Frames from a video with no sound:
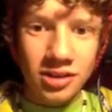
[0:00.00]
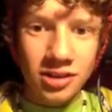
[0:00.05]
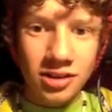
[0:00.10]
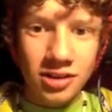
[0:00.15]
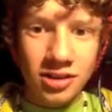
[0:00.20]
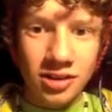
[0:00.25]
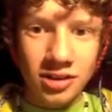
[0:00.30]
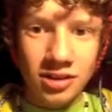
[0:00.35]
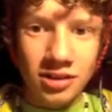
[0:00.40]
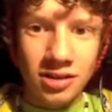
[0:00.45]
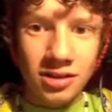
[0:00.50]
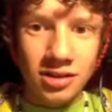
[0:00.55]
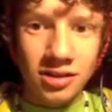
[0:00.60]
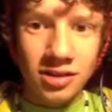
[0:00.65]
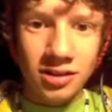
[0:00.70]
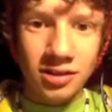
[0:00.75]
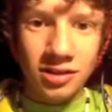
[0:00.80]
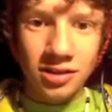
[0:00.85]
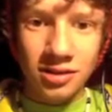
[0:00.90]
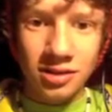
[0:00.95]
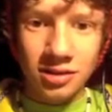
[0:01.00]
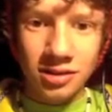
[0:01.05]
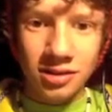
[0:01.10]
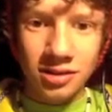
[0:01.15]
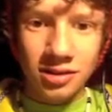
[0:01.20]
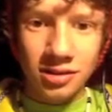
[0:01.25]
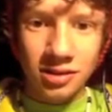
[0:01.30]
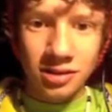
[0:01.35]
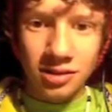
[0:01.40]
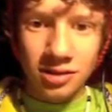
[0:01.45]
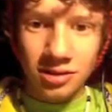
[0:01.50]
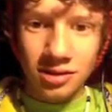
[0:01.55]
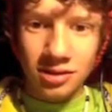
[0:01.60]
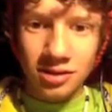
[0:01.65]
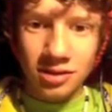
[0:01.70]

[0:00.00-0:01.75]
No one is speaking in this clip.